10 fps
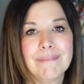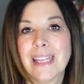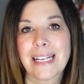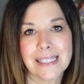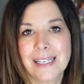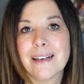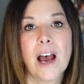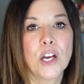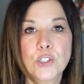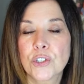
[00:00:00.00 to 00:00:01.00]
like I said,
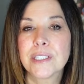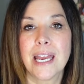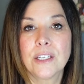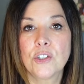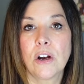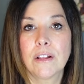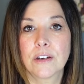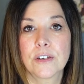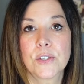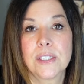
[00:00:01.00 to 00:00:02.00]
under $10
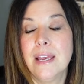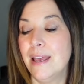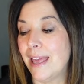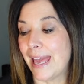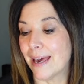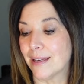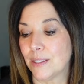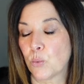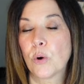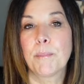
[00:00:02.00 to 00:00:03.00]

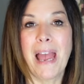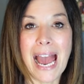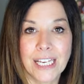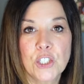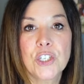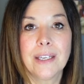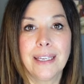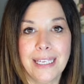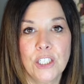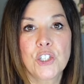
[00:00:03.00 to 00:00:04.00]
and we're
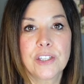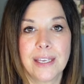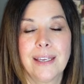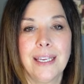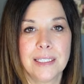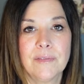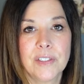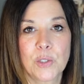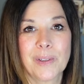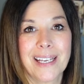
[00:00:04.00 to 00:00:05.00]
packaging each thing
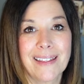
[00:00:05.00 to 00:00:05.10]
individually.